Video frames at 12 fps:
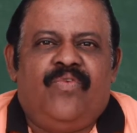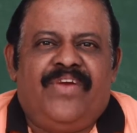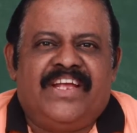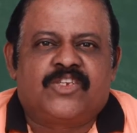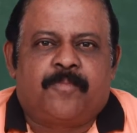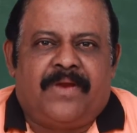
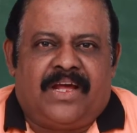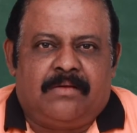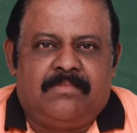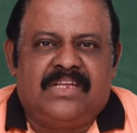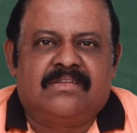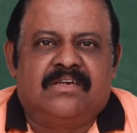wage
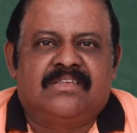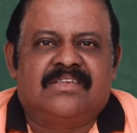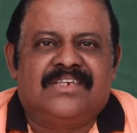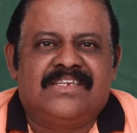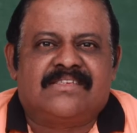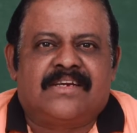plan method
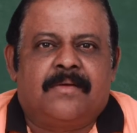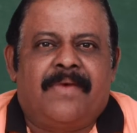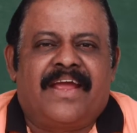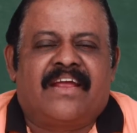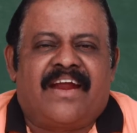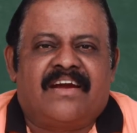suggested
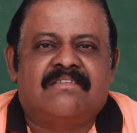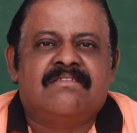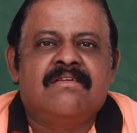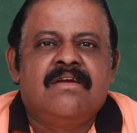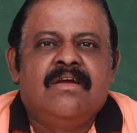by Gantt,